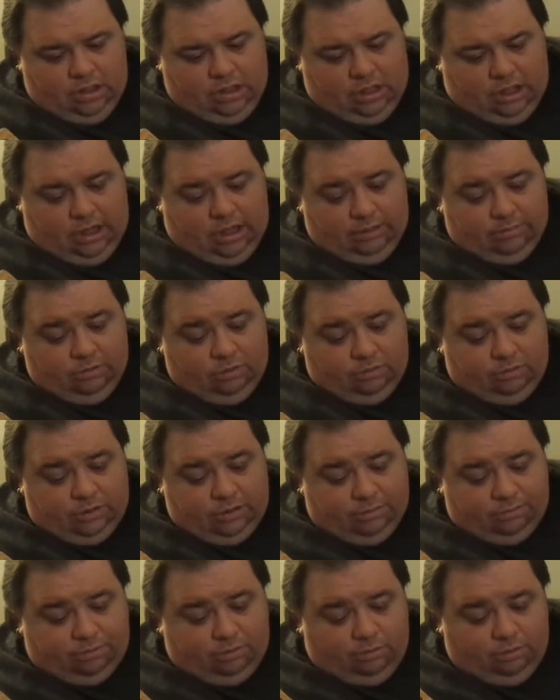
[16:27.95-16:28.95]
I'm going
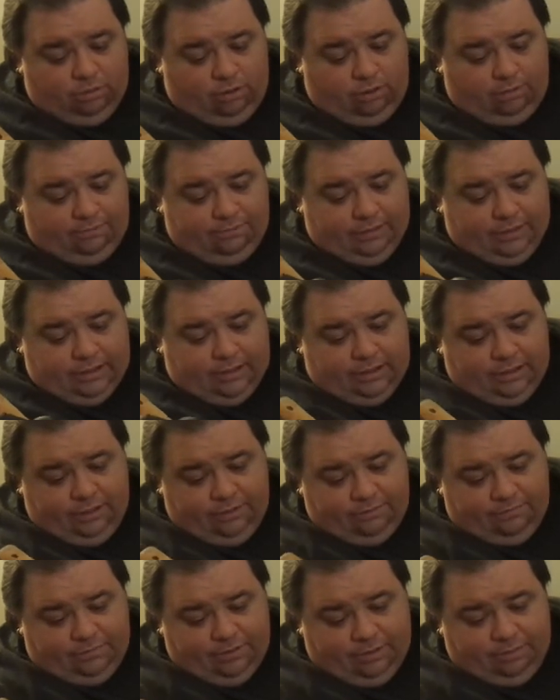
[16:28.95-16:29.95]
to pour off that
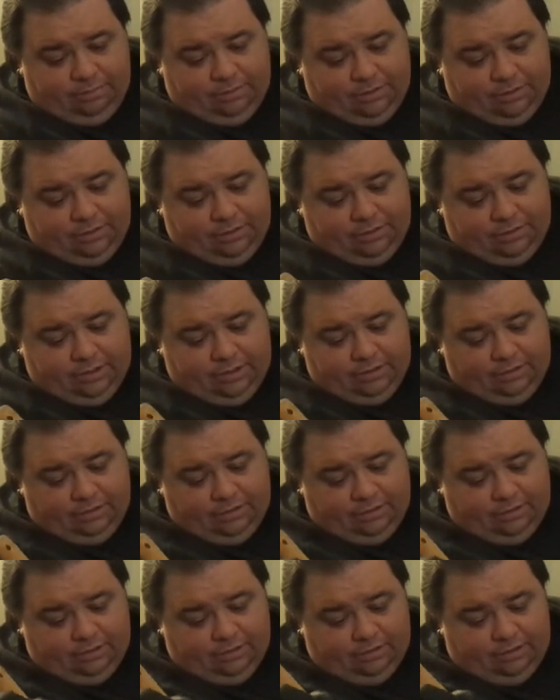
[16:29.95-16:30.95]
clarified butter and the
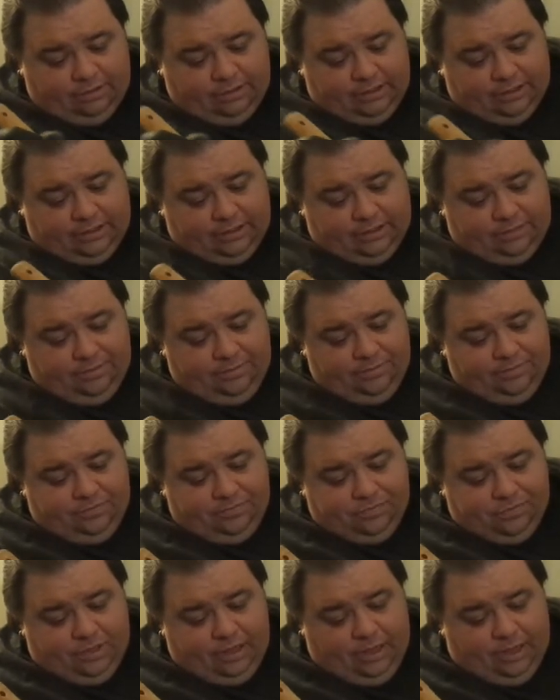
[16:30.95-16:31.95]
garlic
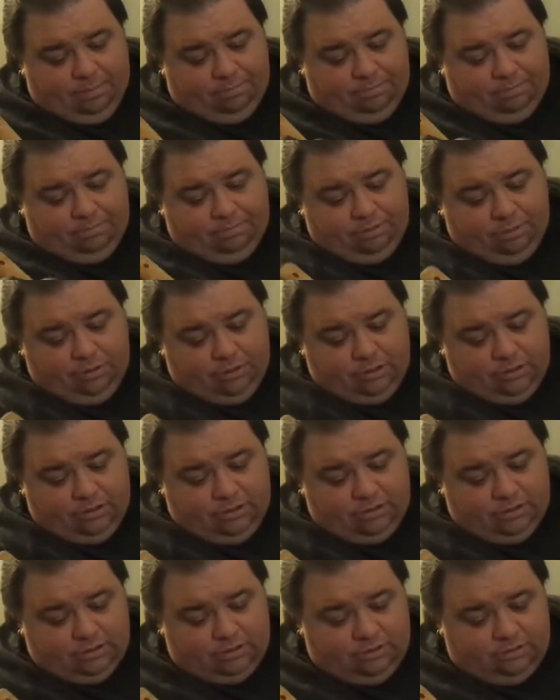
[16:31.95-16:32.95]
and put
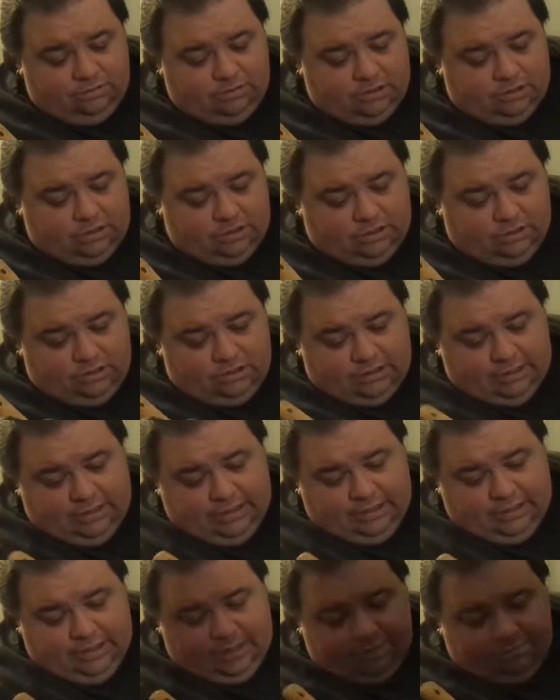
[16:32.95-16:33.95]
those little suckers
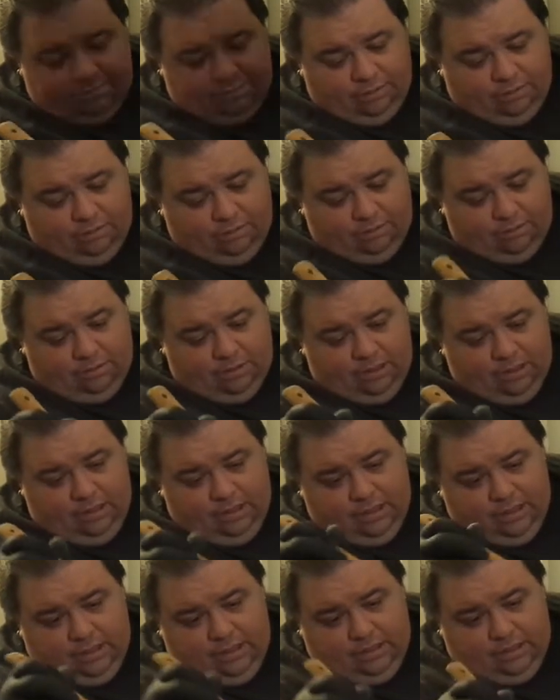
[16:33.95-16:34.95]
in that bowl.
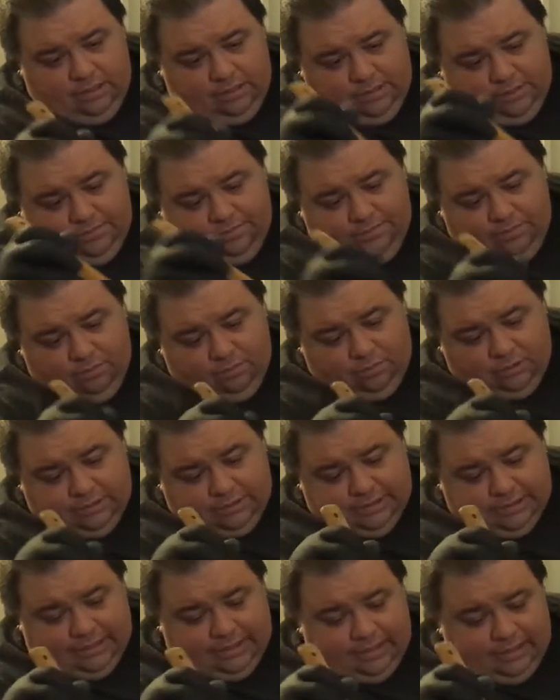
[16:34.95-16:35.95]

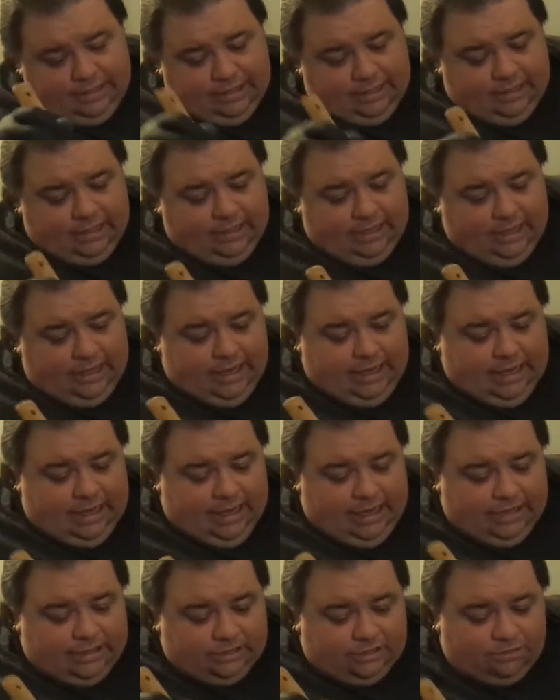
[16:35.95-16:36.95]
Once again,
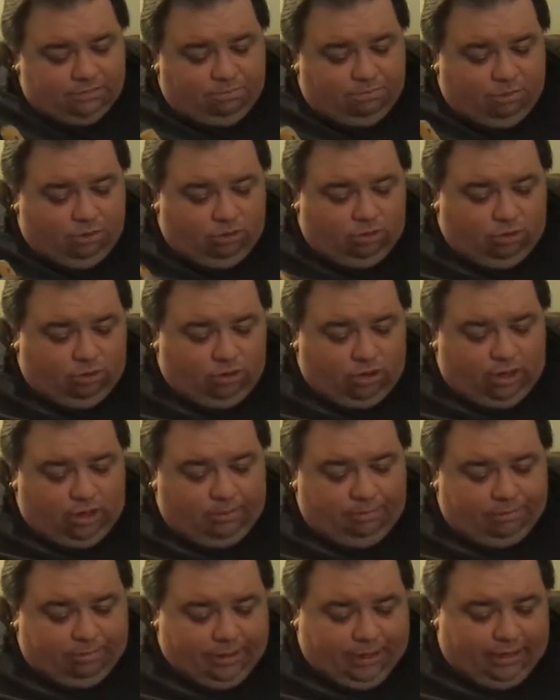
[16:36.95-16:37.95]
it's more
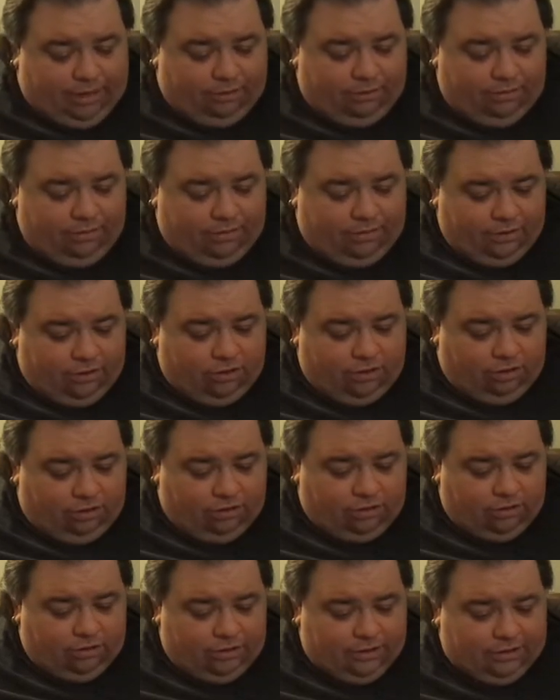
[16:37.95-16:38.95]
about the
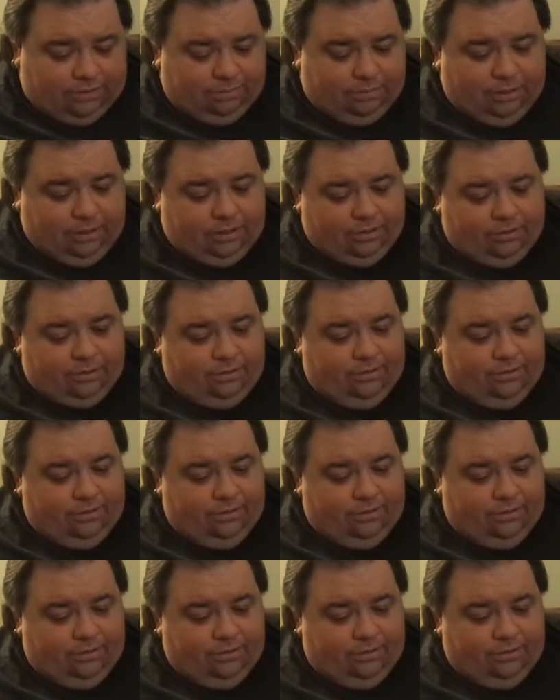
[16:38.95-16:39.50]
garlic butter.